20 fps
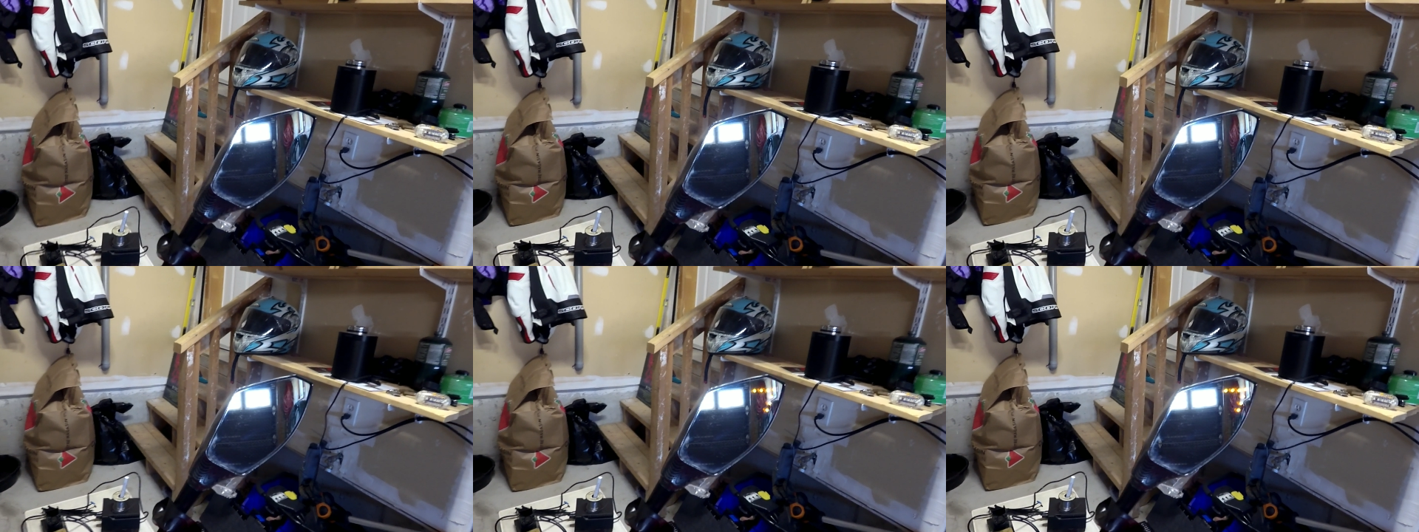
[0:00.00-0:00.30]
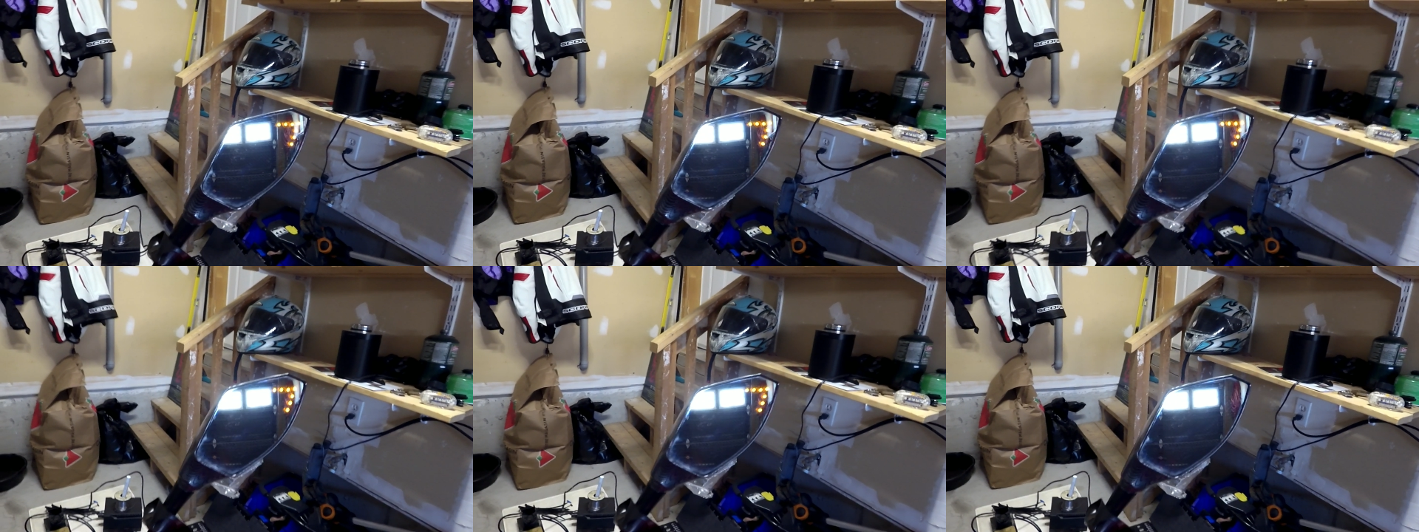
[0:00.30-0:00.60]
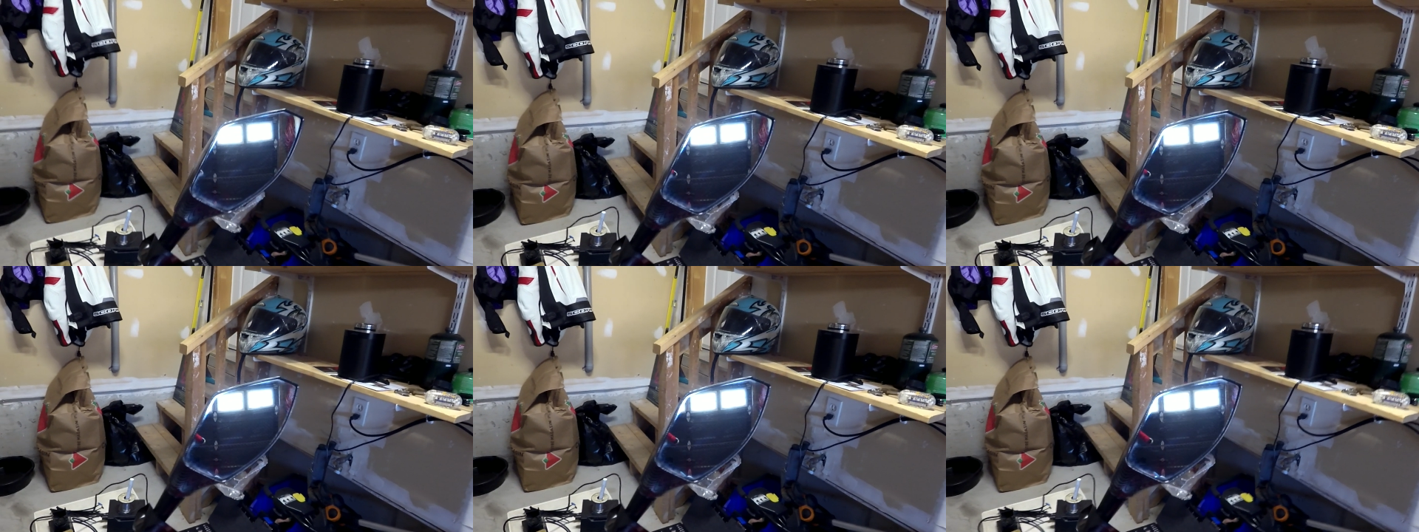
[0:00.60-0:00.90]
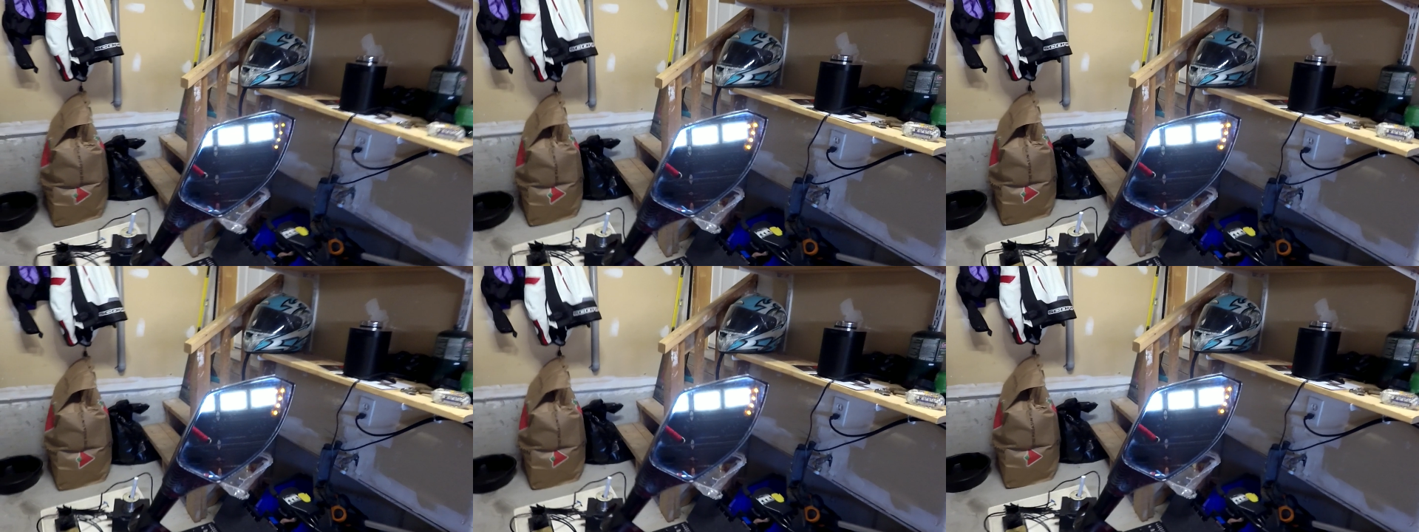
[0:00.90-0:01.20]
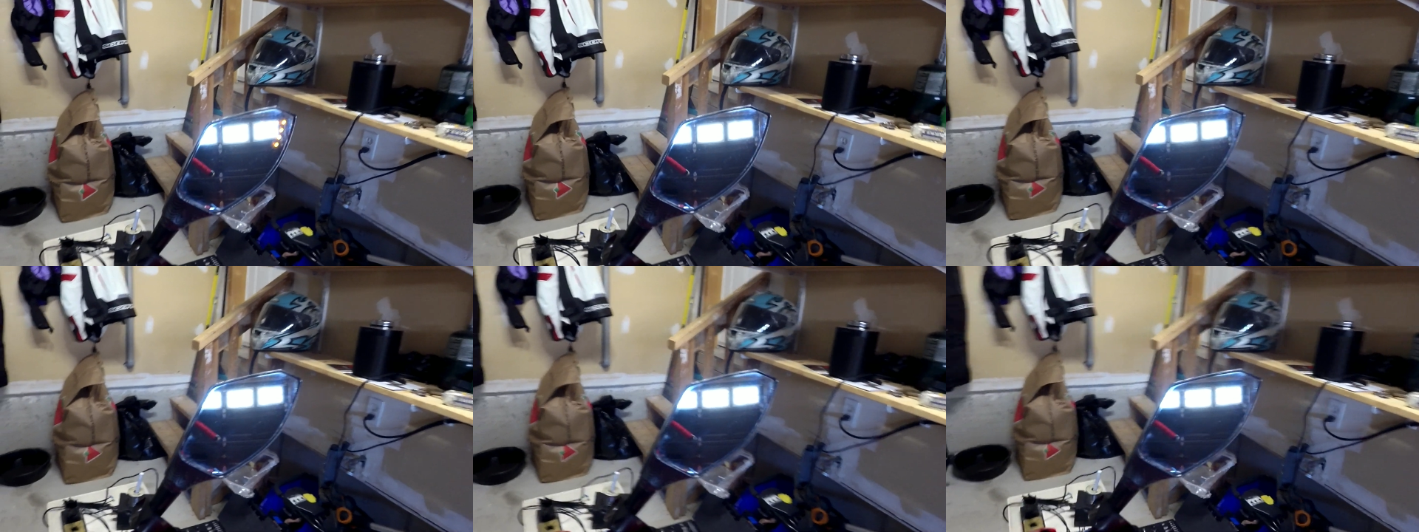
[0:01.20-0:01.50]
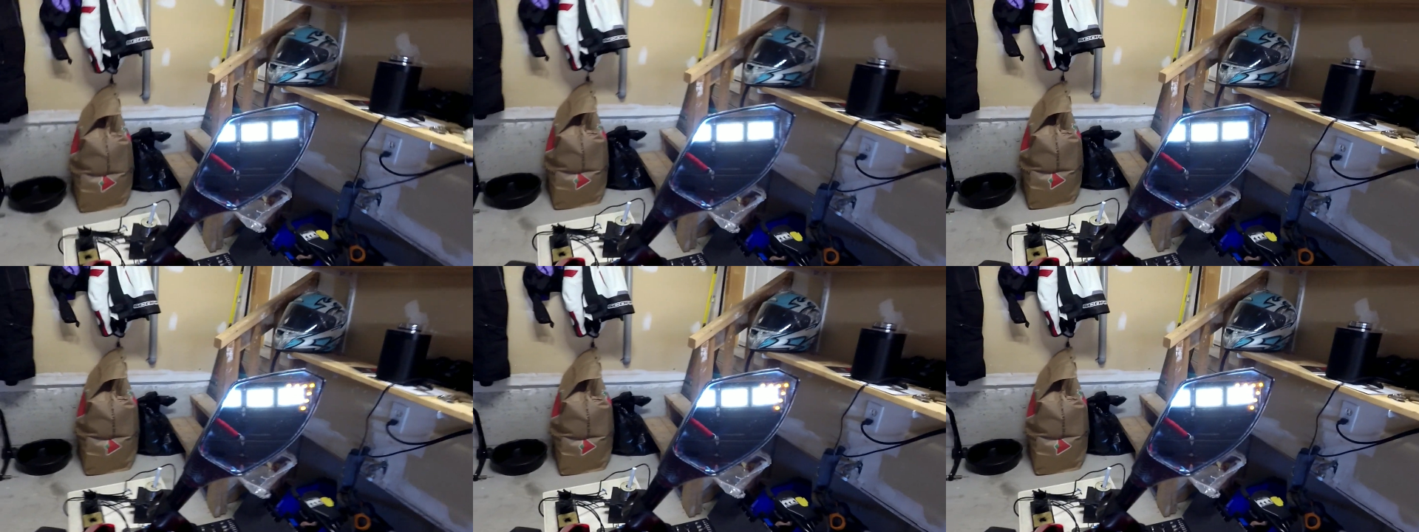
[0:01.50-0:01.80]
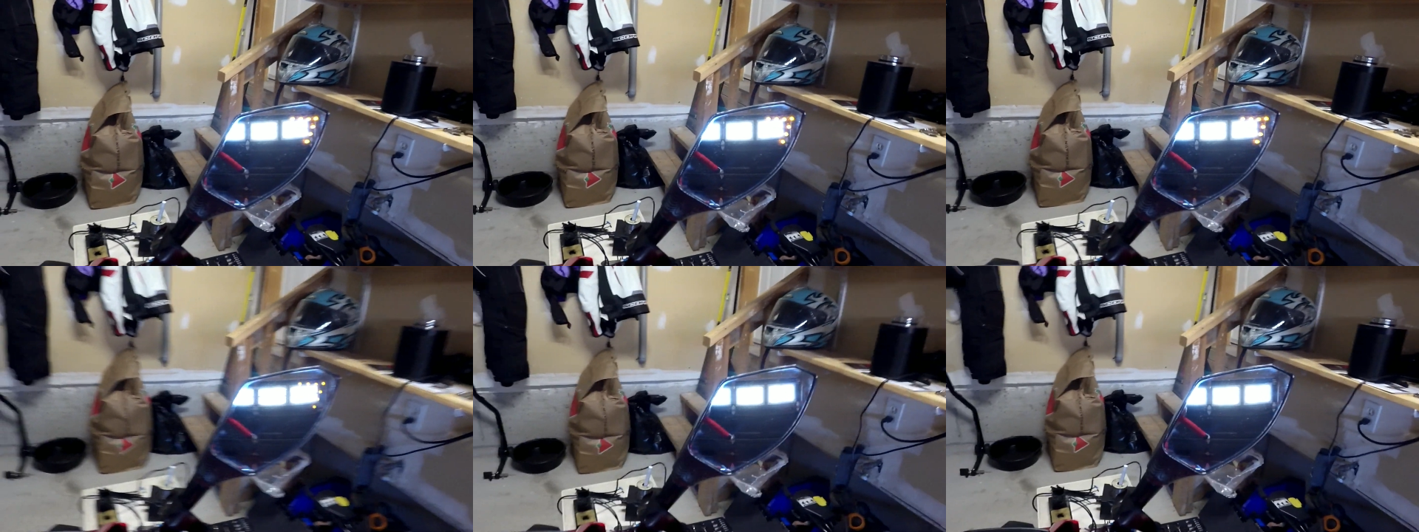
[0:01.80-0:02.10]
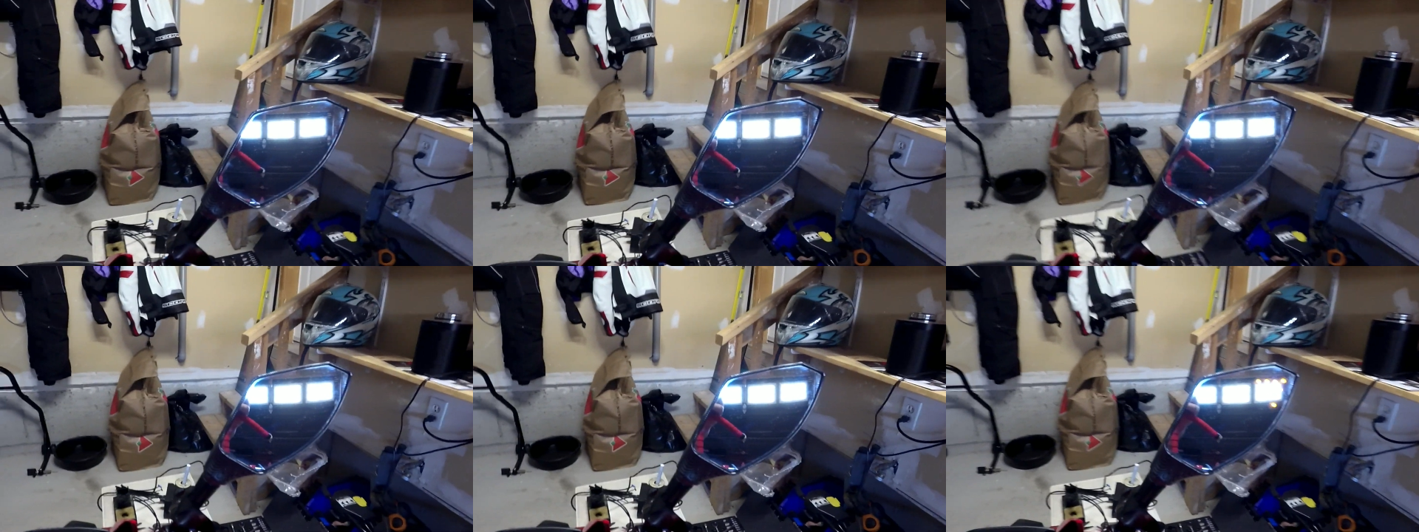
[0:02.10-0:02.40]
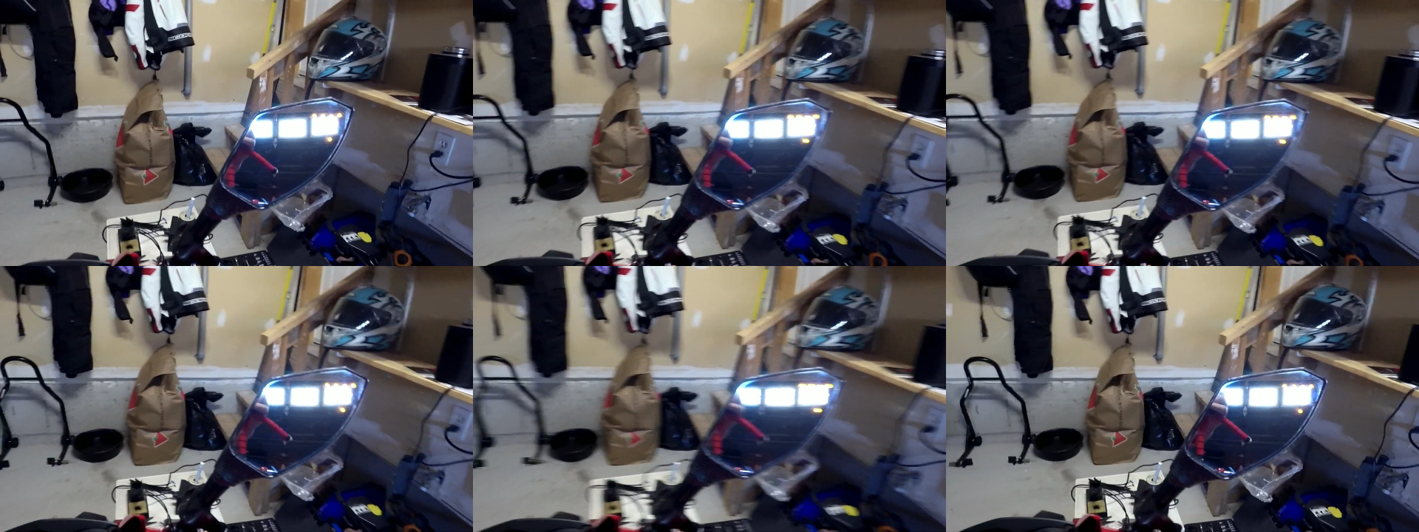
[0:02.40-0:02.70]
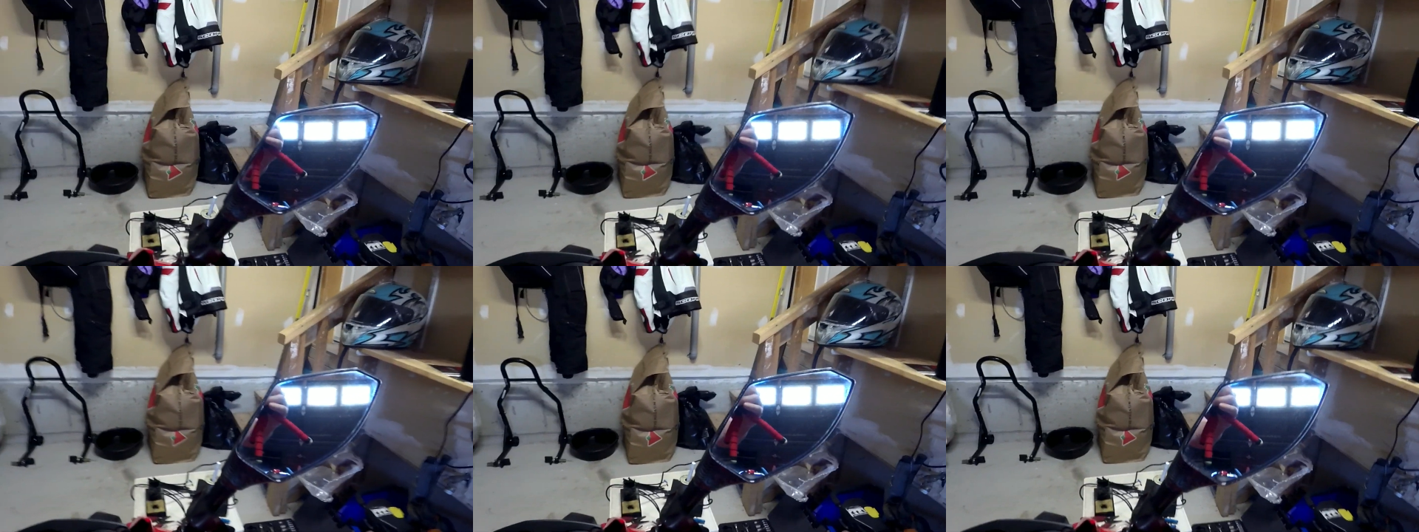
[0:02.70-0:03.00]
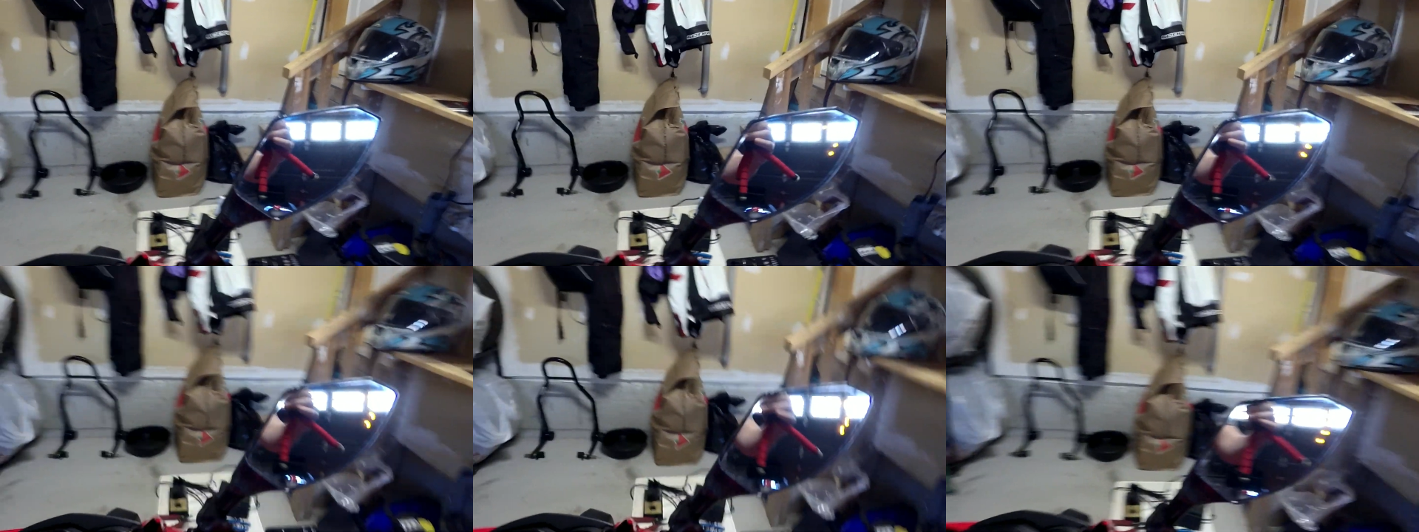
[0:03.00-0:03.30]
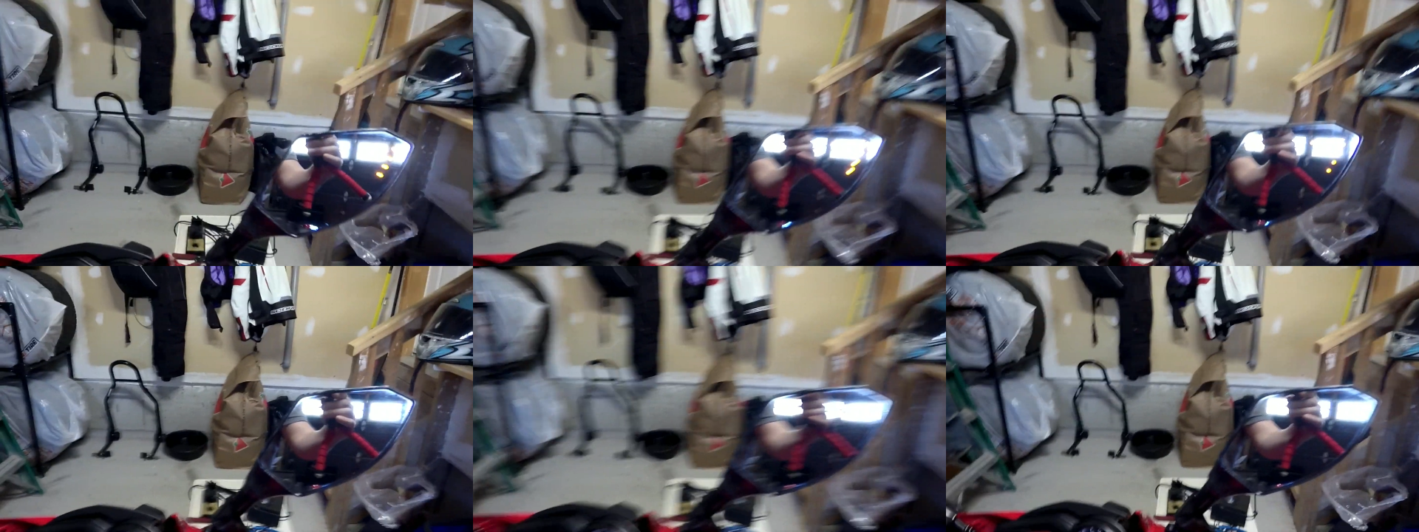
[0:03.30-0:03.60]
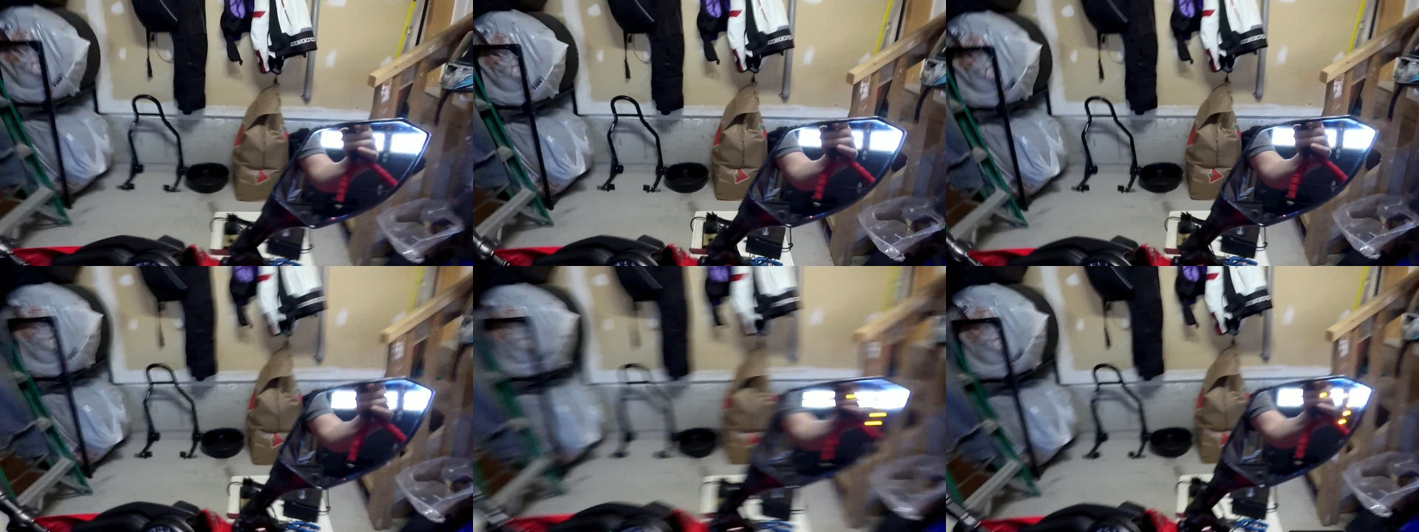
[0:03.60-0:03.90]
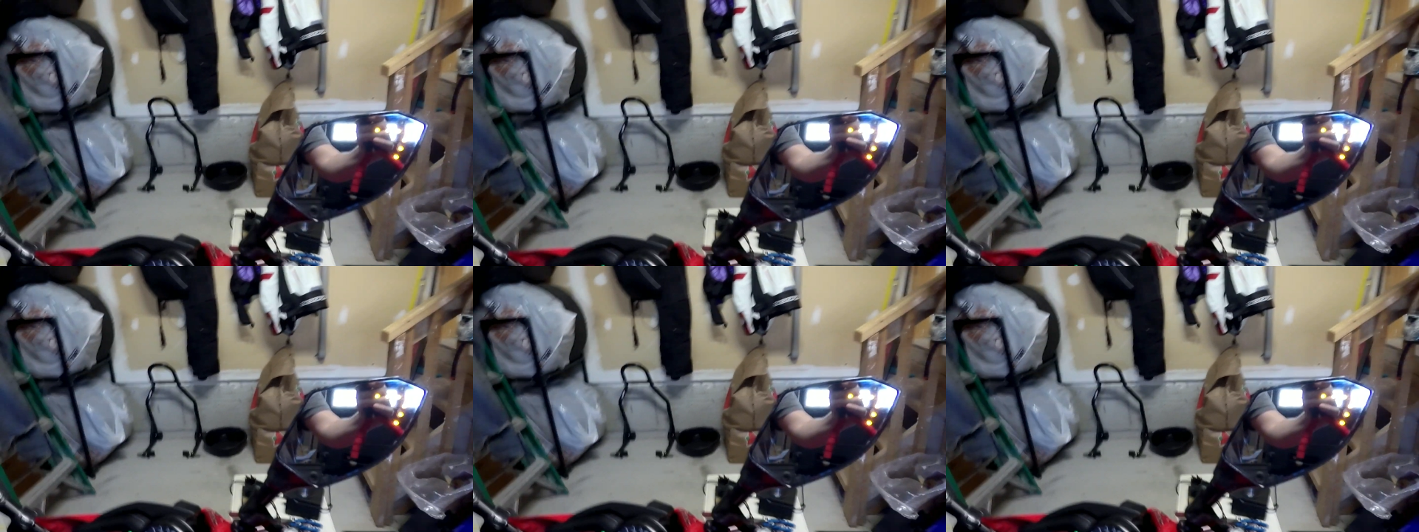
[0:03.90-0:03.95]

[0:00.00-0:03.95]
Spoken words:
(no speaker visible)